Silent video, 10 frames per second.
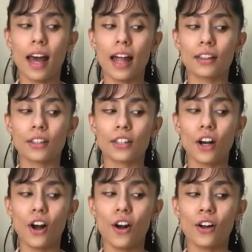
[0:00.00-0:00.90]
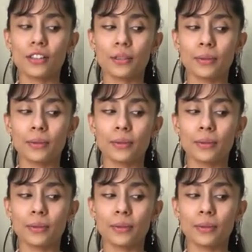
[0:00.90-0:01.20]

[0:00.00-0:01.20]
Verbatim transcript: and look all the